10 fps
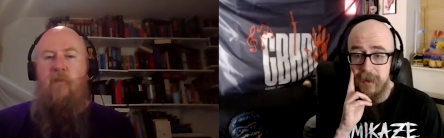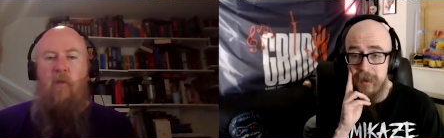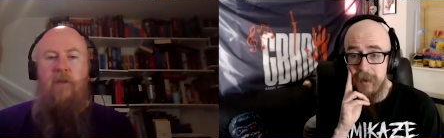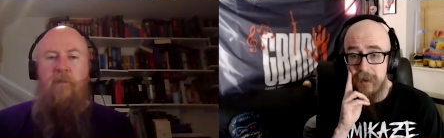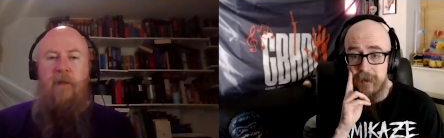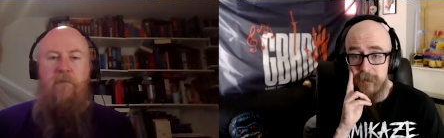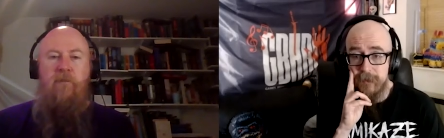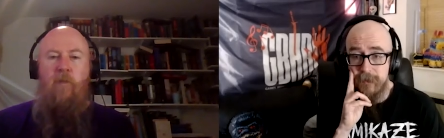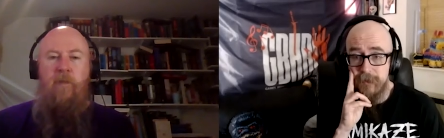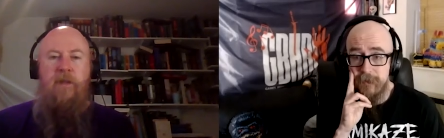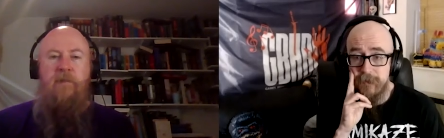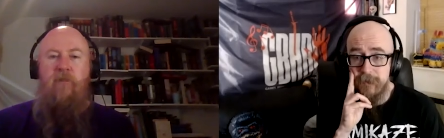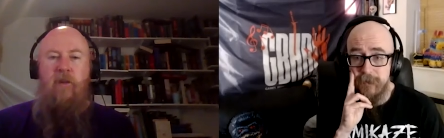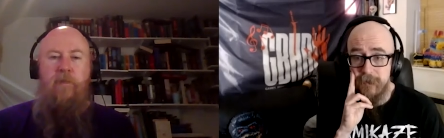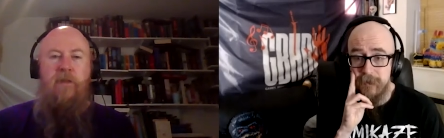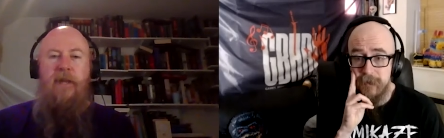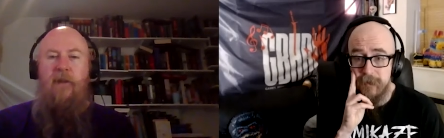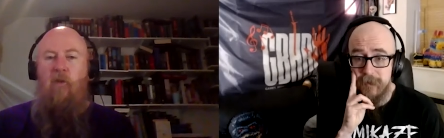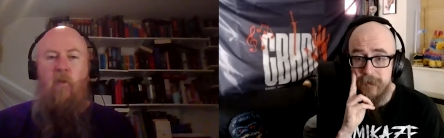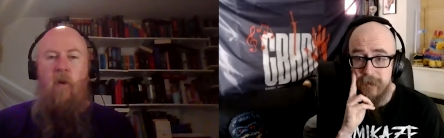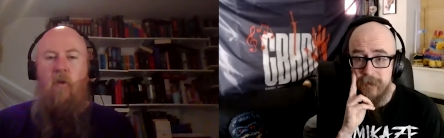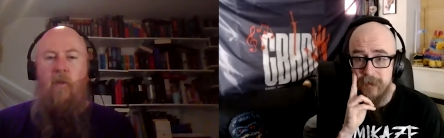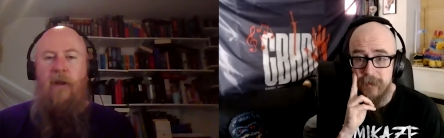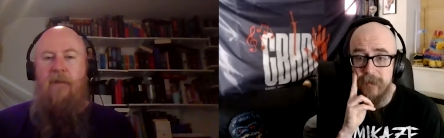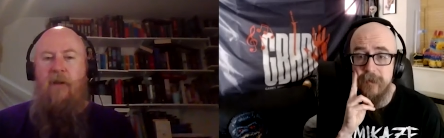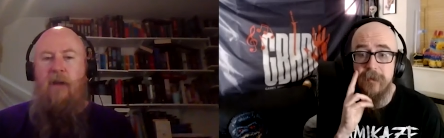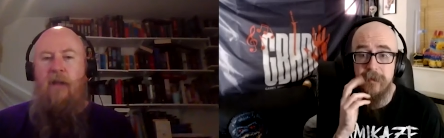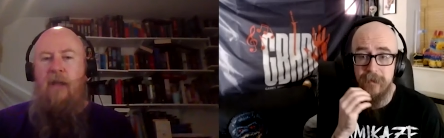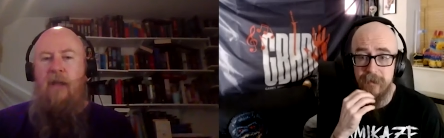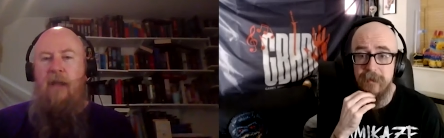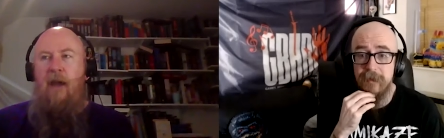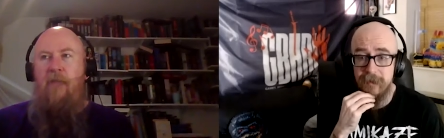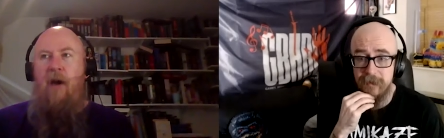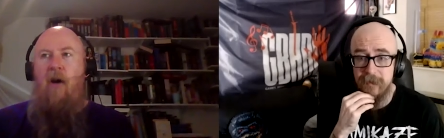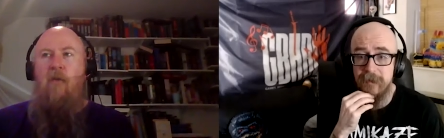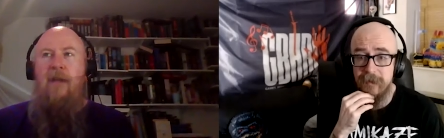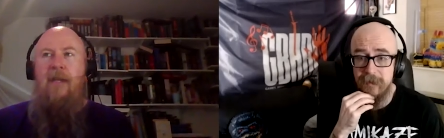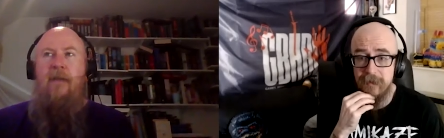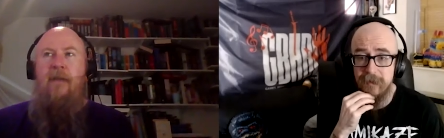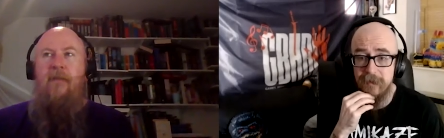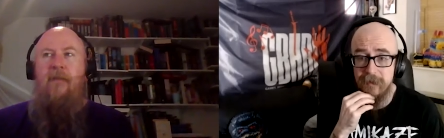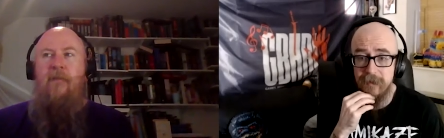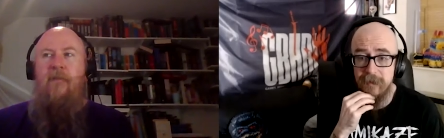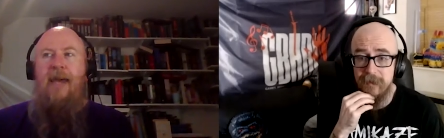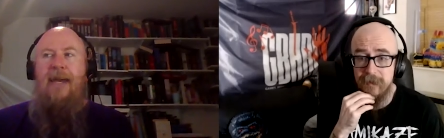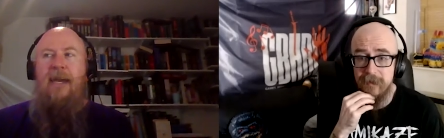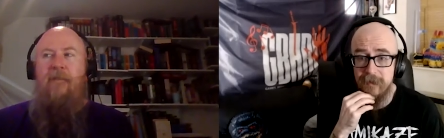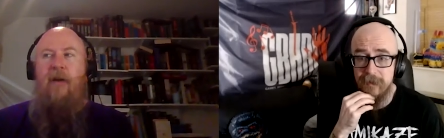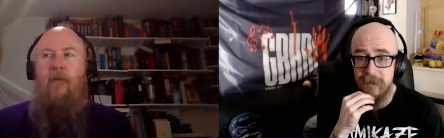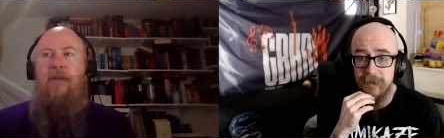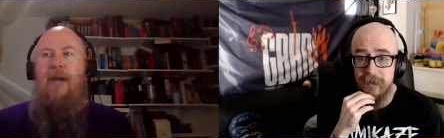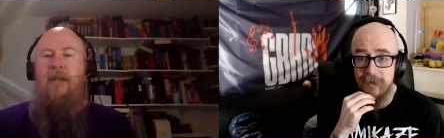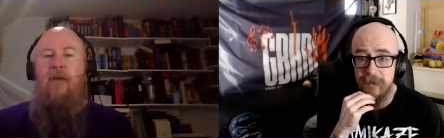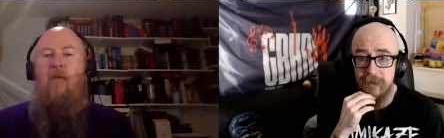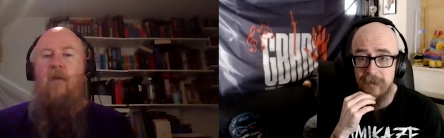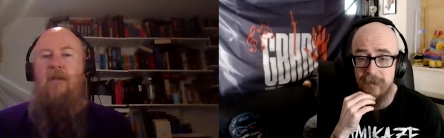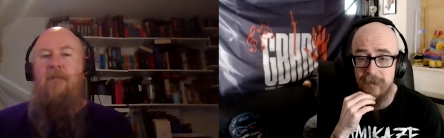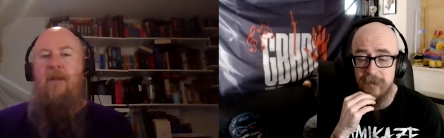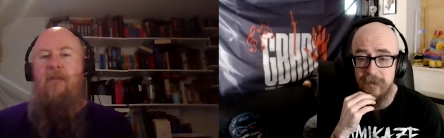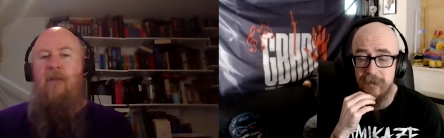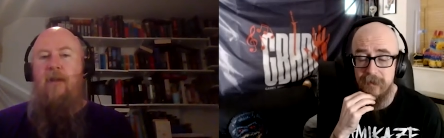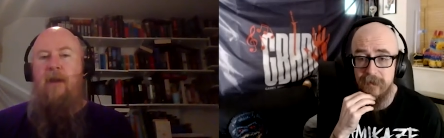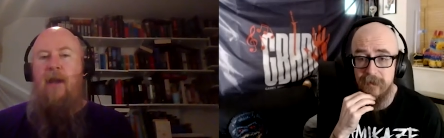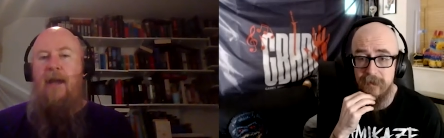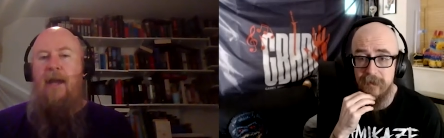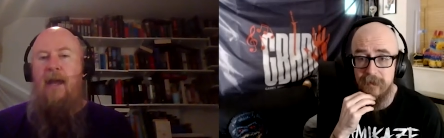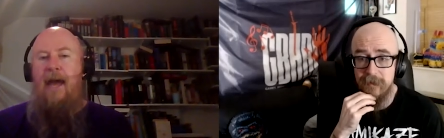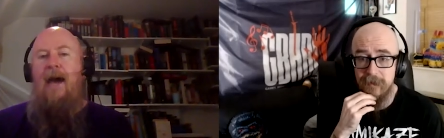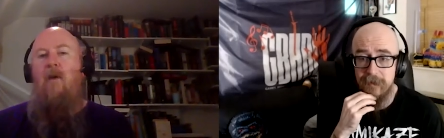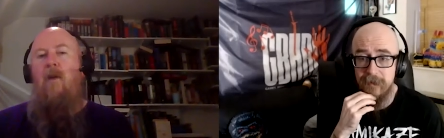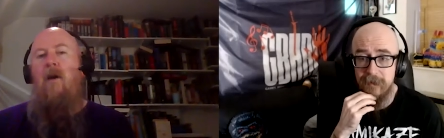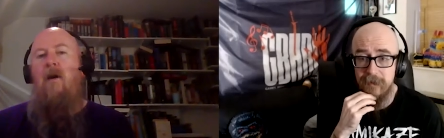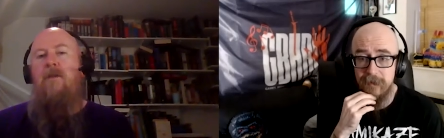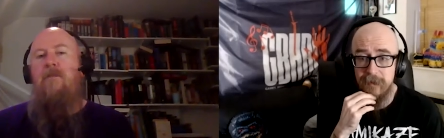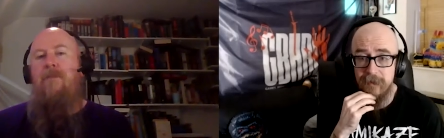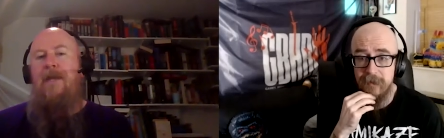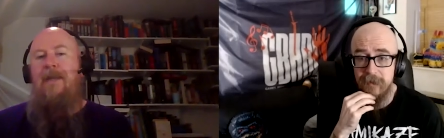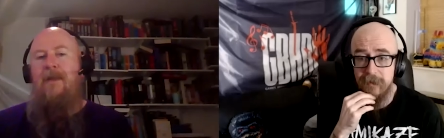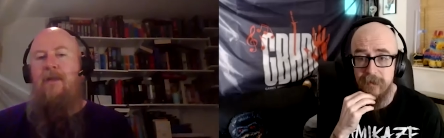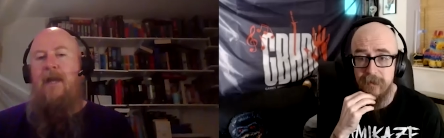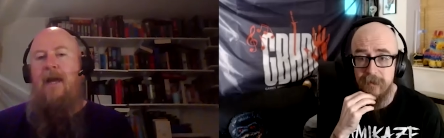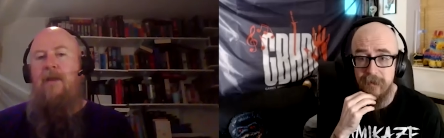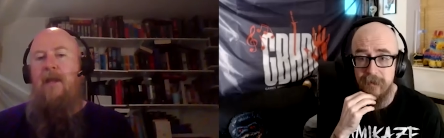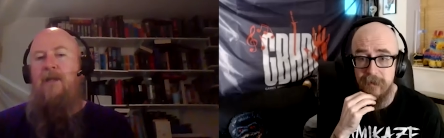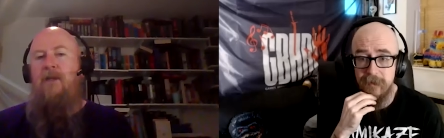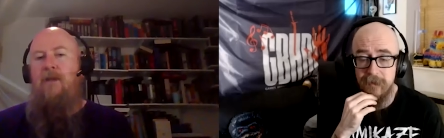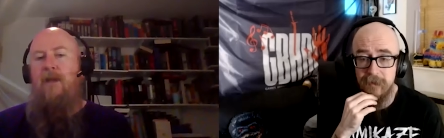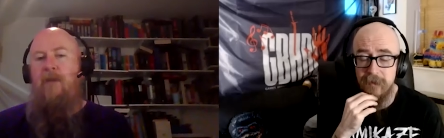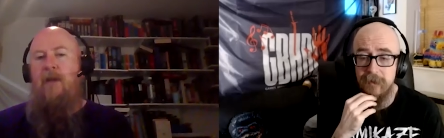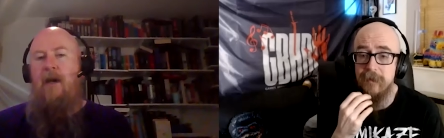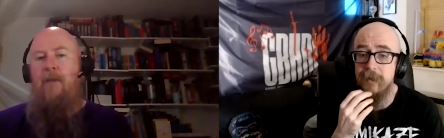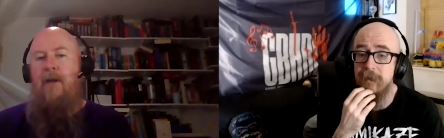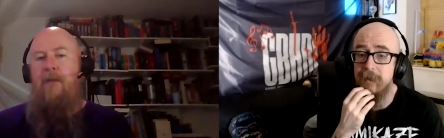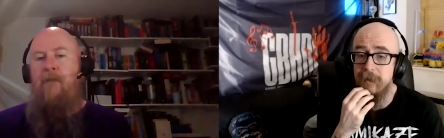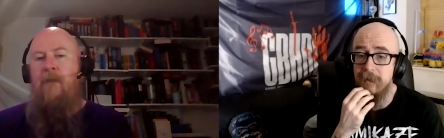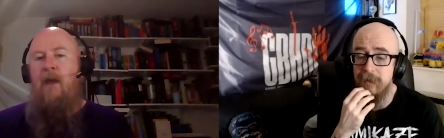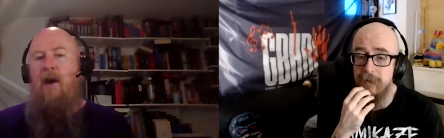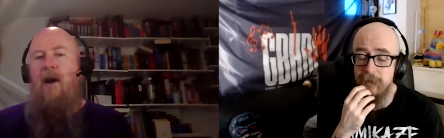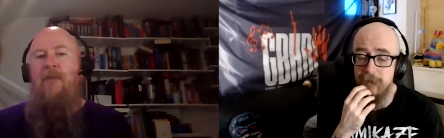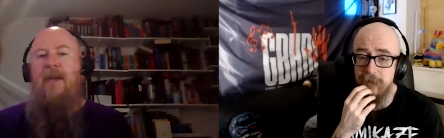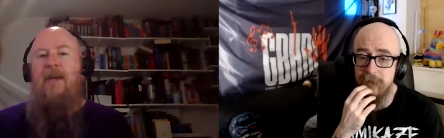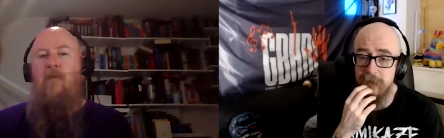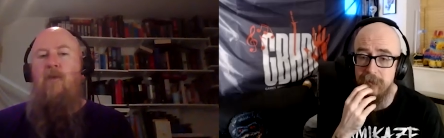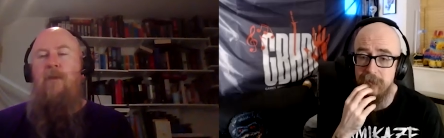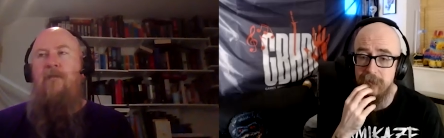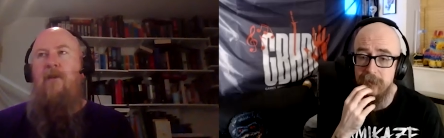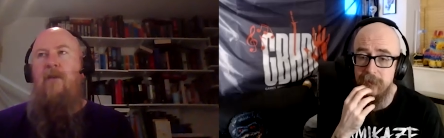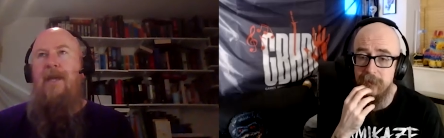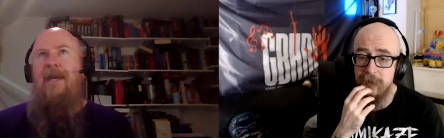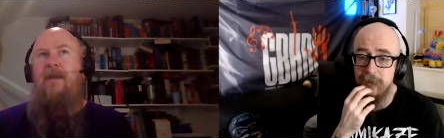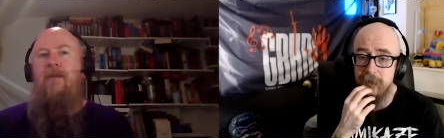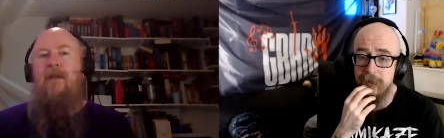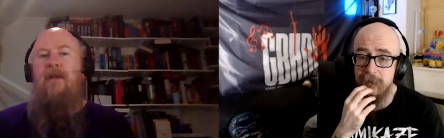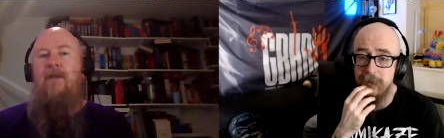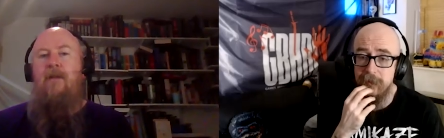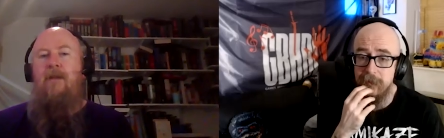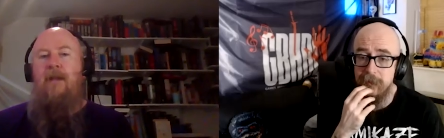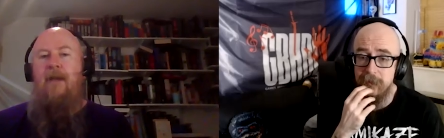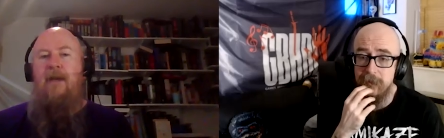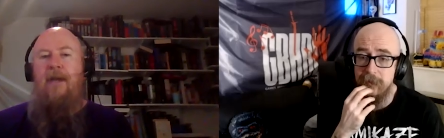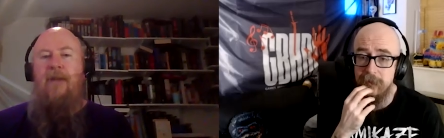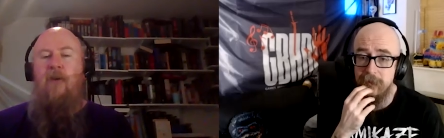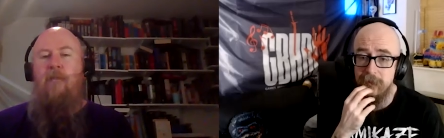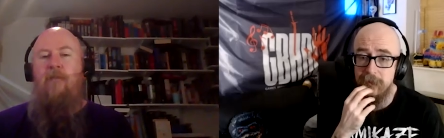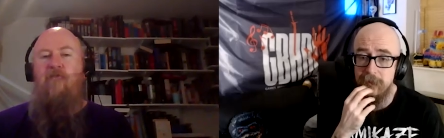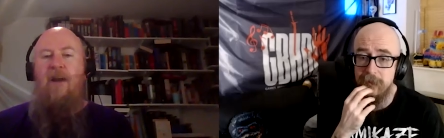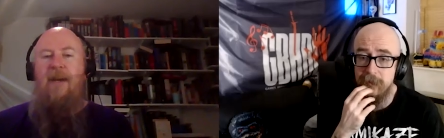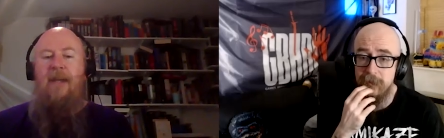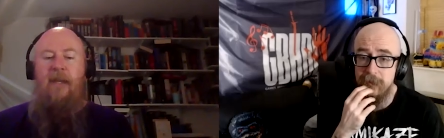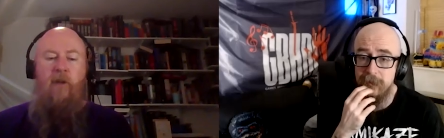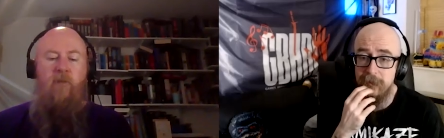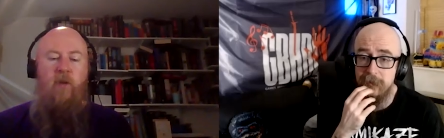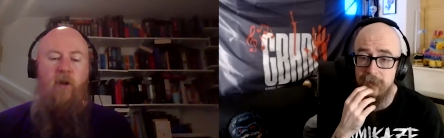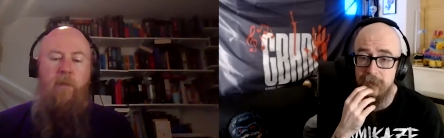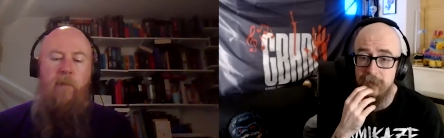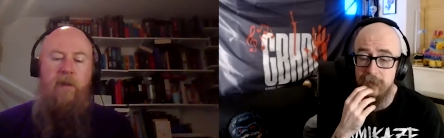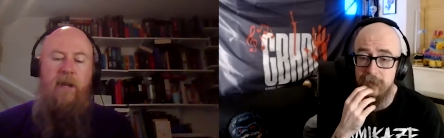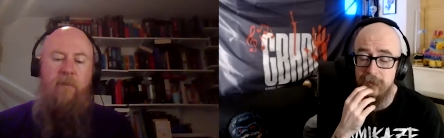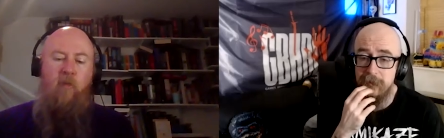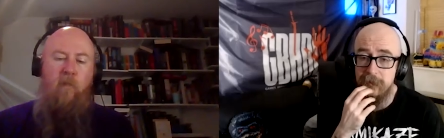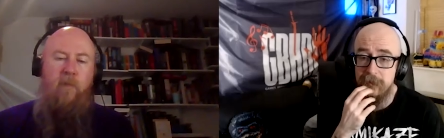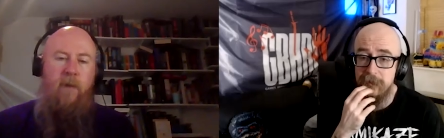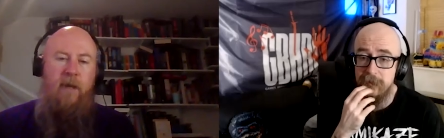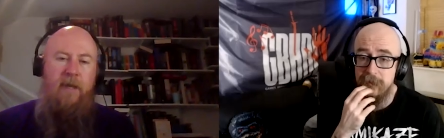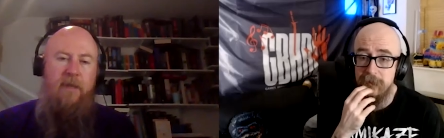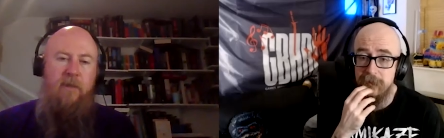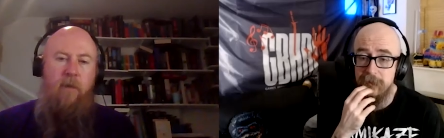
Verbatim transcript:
Speaker 1: also been at four percent, three percent, or or whatever. The only negative I would say to all these festivals like how last minute these cancellations seem to come at. I mm. think it would mm. be very easy to see in terms of trending. You know, if we're not pumping any more money into